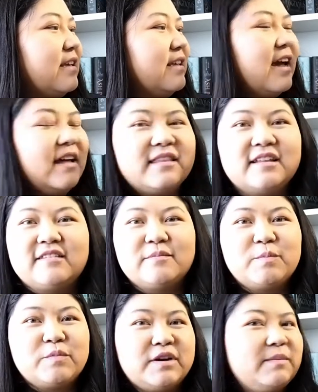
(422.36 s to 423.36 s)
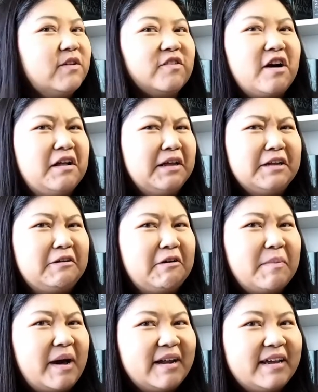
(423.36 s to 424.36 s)
yeah, that's pretty much all I know
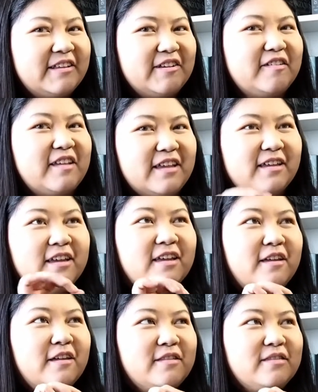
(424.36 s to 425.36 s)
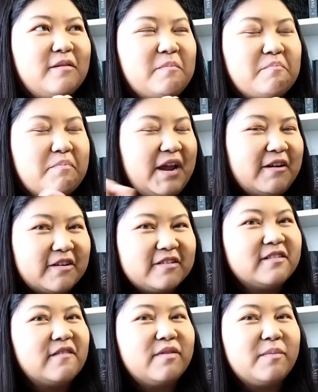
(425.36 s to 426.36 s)
about it, just like the
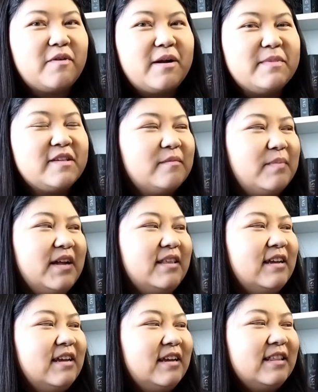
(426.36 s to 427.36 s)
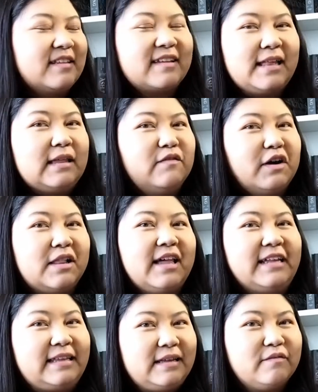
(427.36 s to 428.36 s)
barest of the premise, but it's kind of all
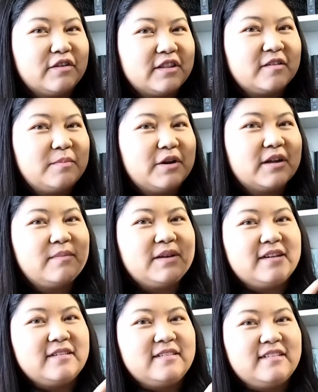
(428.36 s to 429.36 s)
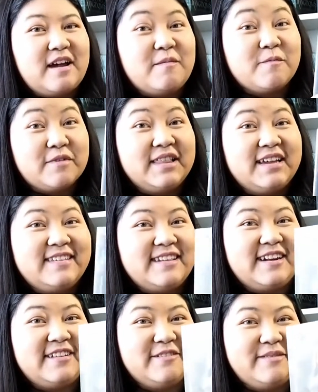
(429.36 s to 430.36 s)
I need for this book because I'm really
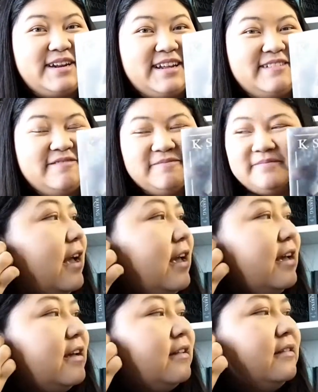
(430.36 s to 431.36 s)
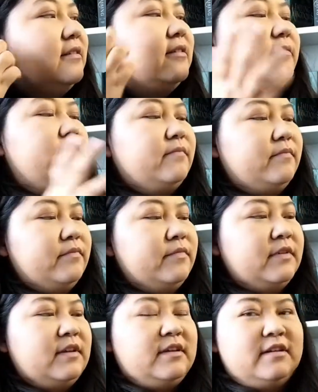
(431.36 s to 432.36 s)
excited to read it. And
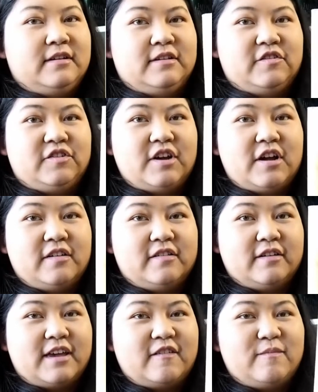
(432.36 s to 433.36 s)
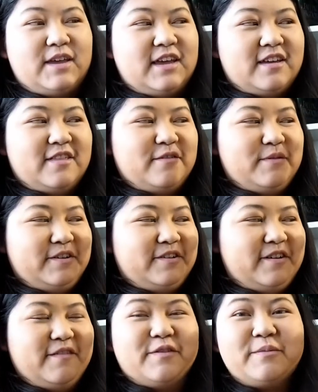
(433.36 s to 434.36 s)
she also gave me The
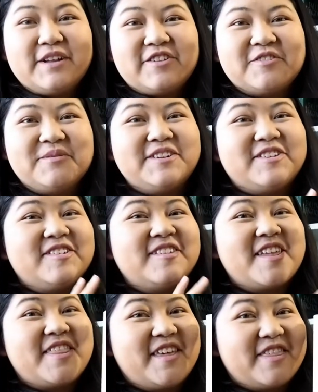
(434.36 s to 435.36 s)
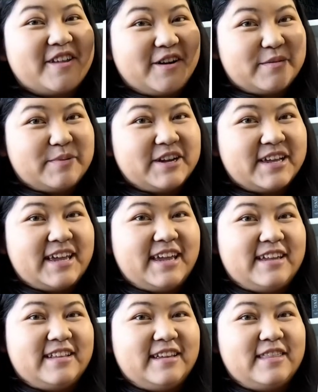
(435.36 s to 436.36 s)
Winter of the Witch, which is the third book
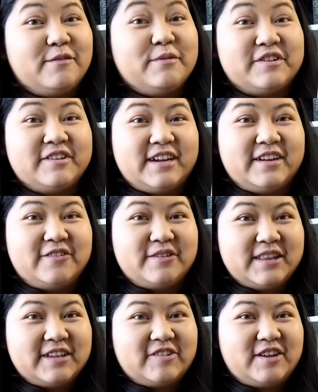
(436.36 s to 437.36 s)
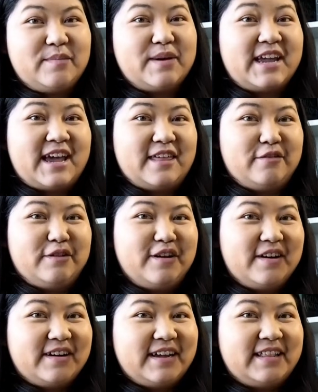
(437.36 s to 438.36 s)
in the Winter Night trilogy by Catherine
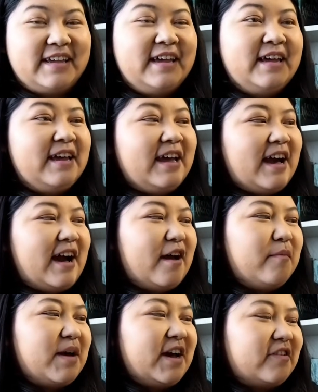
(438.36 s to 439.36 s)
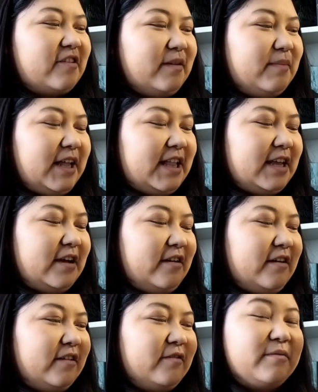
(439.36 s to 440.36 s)
Arden. I'm actually planning
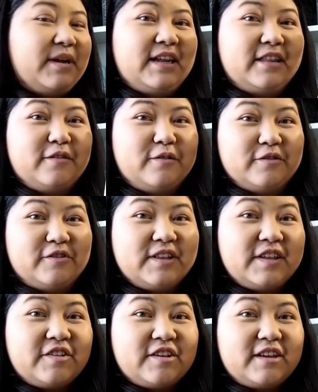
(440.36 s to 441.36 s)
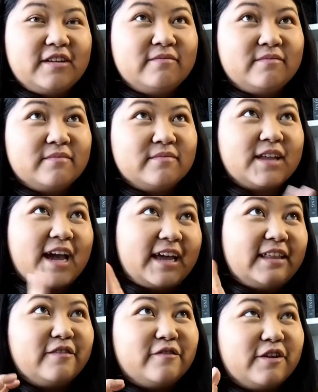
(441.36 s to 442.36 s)
on reading the whole trilogy,
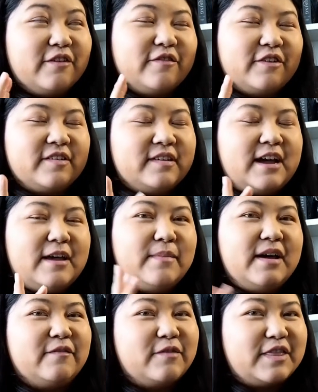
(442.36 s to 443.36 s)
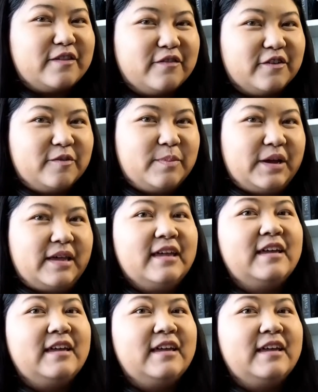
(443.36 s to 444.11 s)
kind of for the first time. I've read the first book,